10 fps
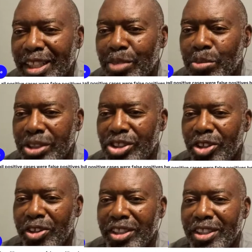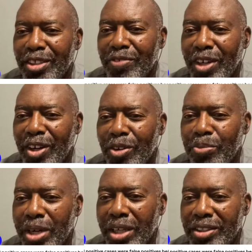that the majority of
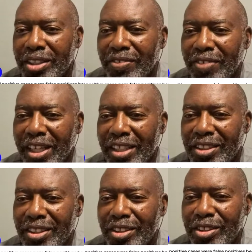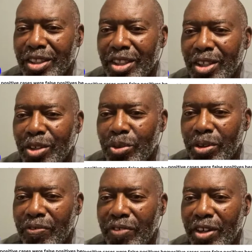all positive cases
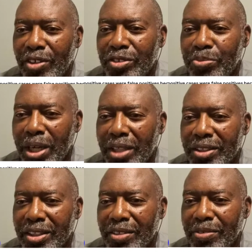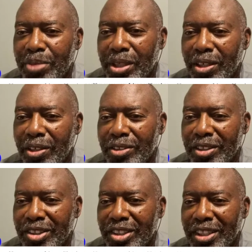were false positive because
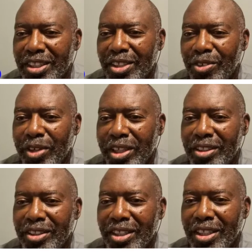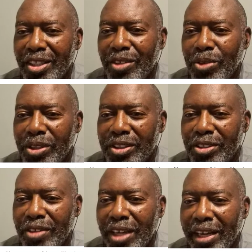the CT rates was
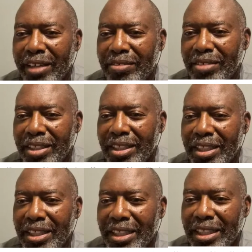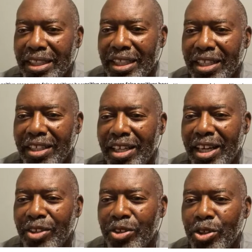too high. Yeah,
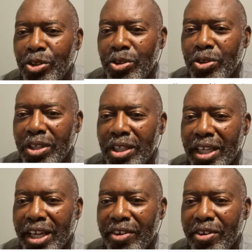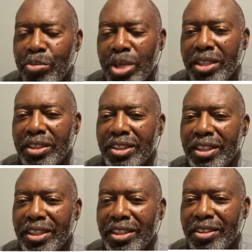I don't know who Kerry Mullins
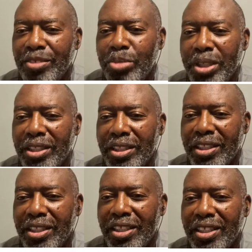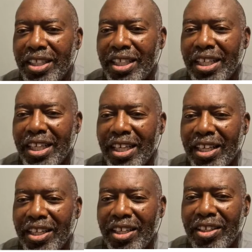is, but
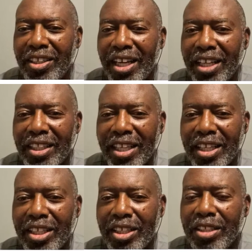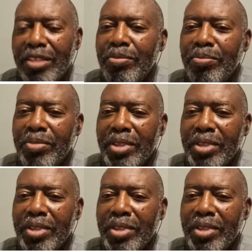I think I